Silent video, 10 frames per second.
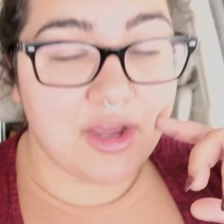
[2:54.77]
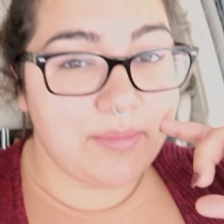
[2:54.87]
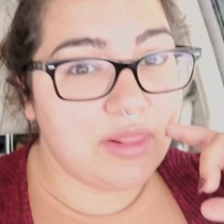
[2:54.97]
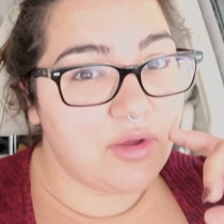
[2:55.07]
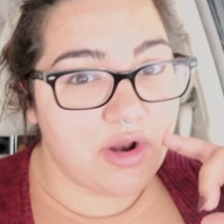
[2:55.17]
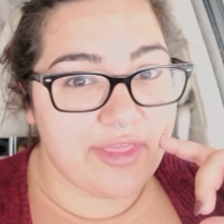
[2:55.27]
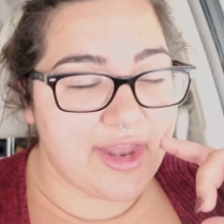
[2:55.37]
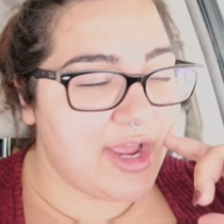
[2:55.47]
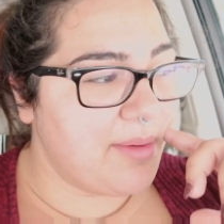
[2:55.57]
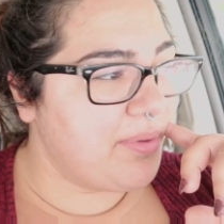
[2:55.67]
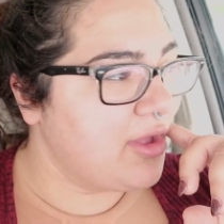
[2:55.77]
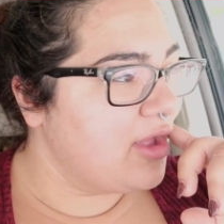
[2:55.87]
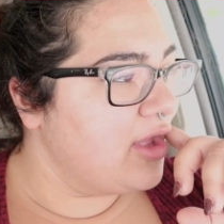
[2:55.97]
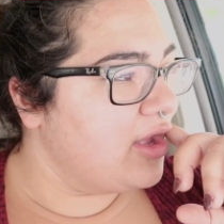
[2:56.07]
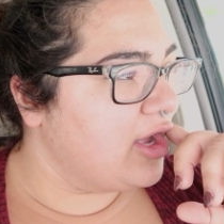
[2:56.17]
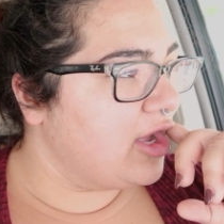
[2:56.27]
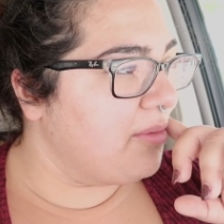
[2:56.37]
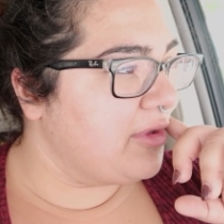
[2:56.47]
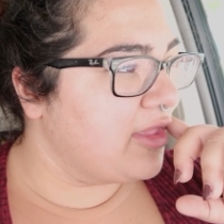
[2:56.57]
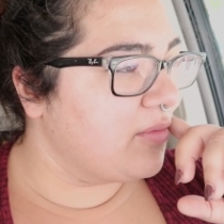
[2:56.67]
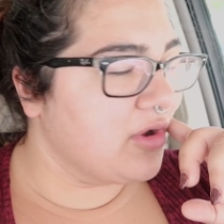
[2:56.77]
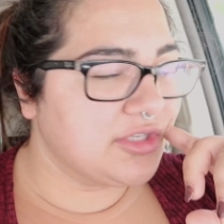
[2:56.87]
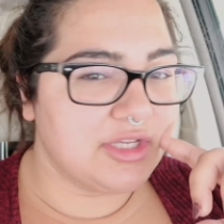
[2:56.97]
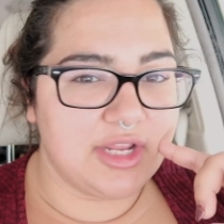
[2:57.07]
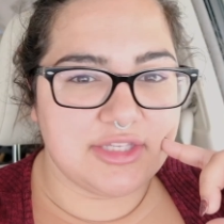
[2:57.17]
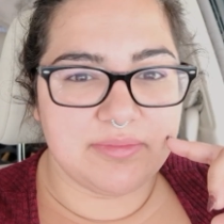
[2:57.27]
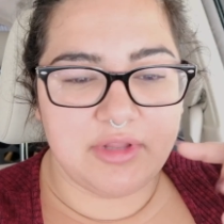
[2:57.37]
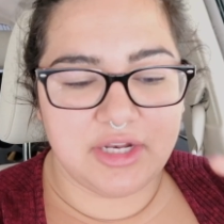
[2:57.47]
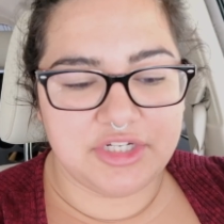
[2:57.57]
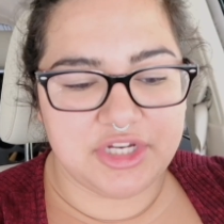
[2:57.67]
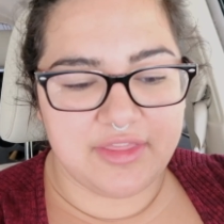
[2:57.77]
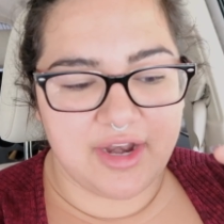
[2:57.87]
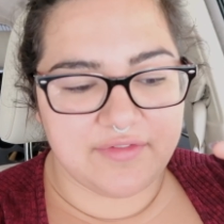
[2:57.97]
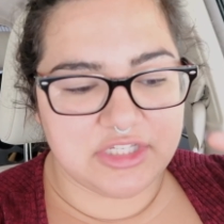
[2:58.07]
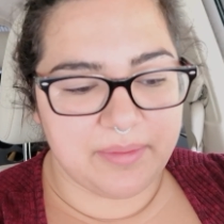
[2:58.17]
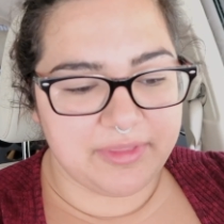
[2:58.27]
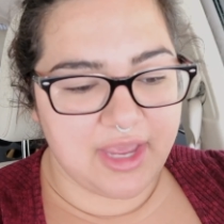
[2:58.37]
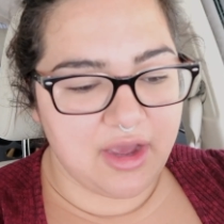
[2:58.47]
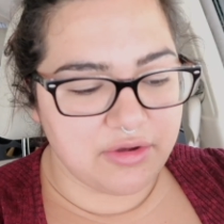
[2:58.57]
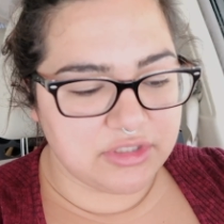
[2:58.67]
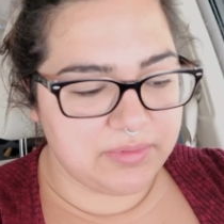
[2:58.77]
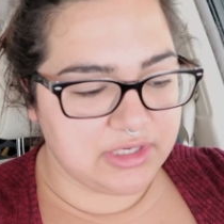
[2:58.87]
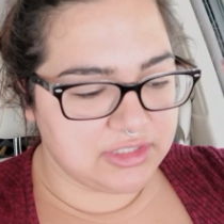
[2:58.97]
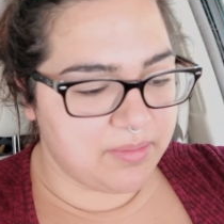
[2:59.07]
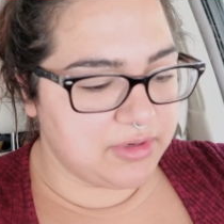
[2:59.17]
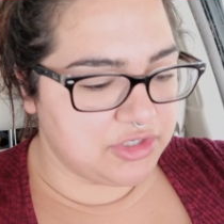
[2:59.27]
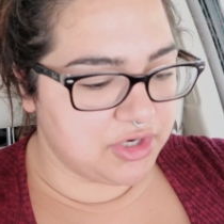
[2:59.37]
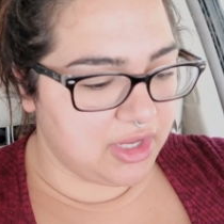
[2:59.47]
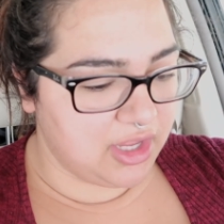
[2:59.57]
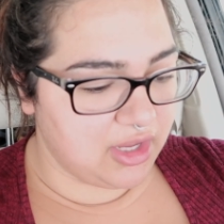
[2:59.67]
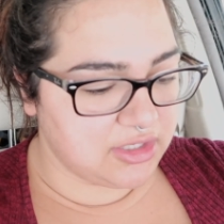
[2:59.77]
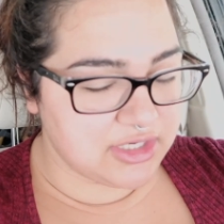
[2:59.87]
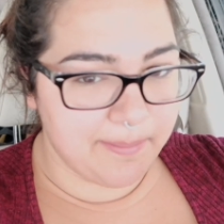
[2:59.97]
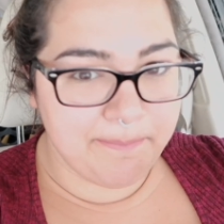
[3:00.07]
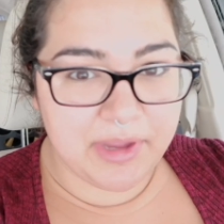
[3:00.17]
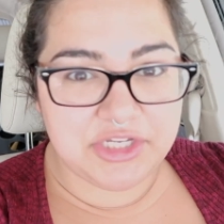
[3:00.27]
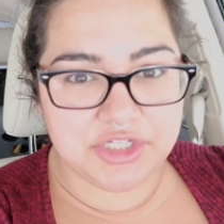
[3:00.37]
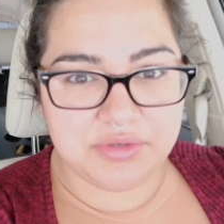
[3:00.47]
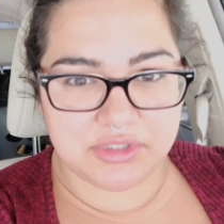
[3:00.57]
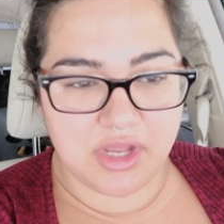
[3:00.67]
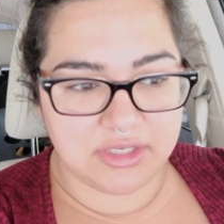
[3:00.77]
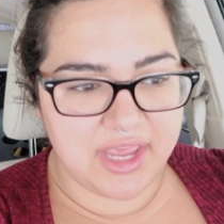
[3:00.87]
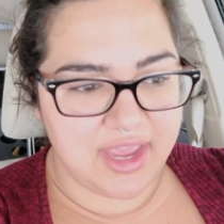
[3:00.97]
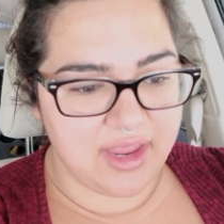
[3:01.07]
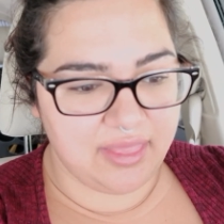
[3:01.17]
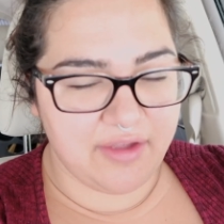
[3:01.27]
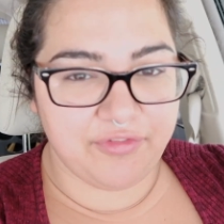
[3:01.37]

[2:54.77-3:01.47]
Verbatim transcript: gonna help me load all that up. Um, and then we're also gonna get some lunch and then I have to stop at the house because I've been drinking dumb bitch juice all day and